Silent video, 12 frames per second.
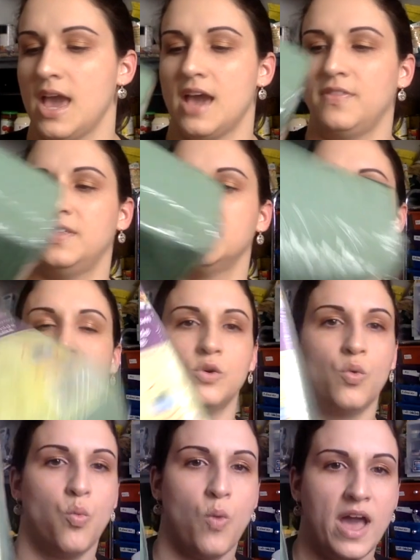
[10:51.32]
and this
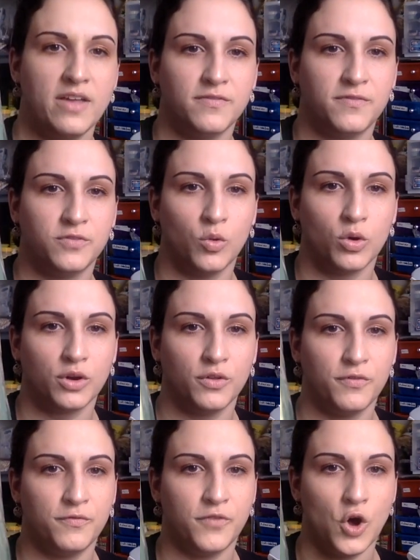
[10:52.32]
wet floral
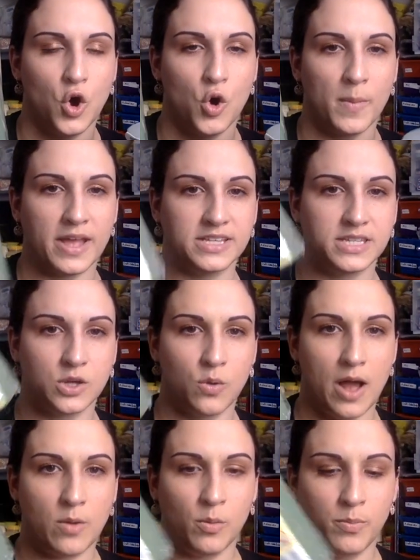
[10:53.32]
foam. And so
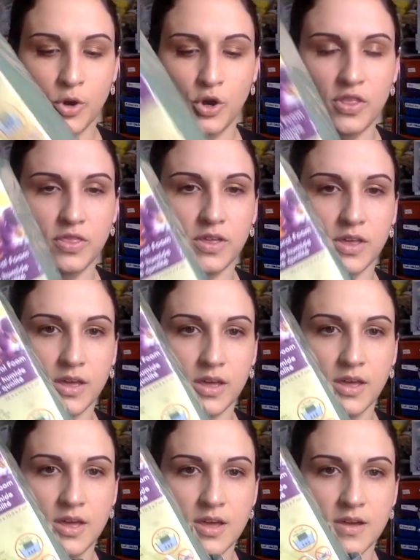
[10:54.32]
I will put the
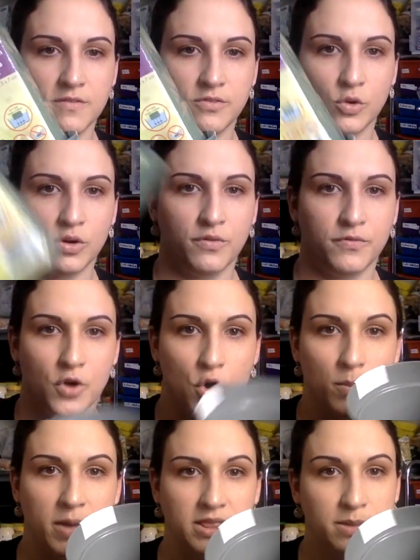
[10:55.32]
floral
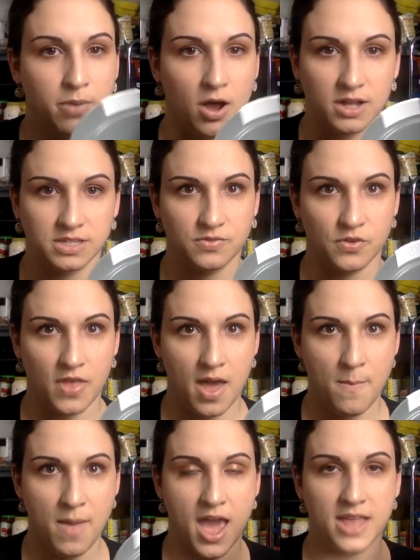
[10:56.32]
foam in the pots for
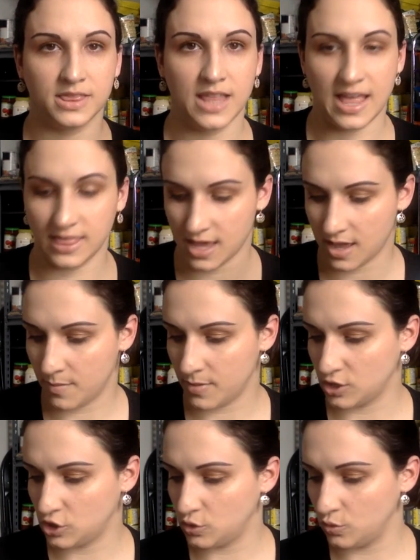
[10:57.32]
them and let them
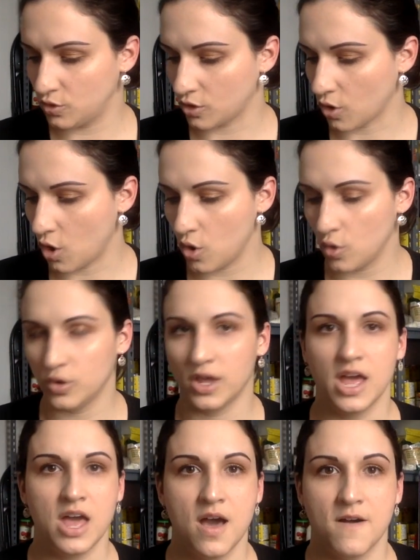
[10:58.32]
do their own
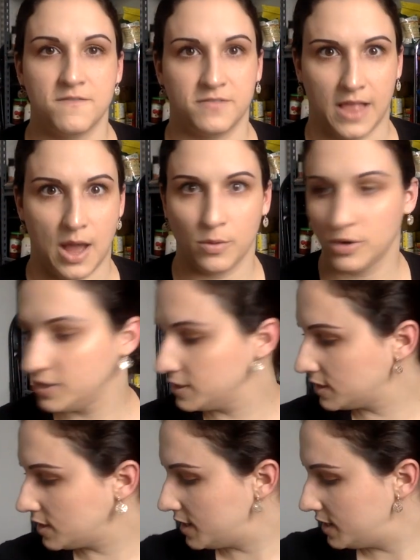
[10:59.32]
flower
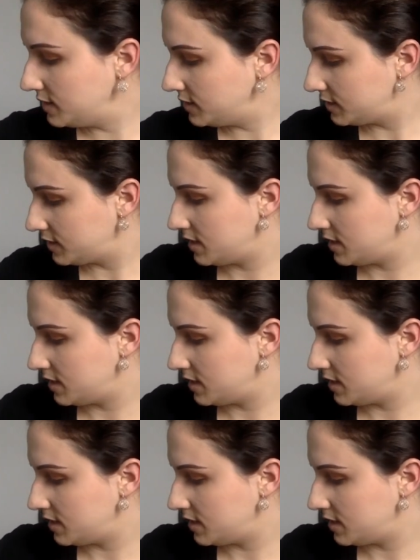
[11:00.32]
designs.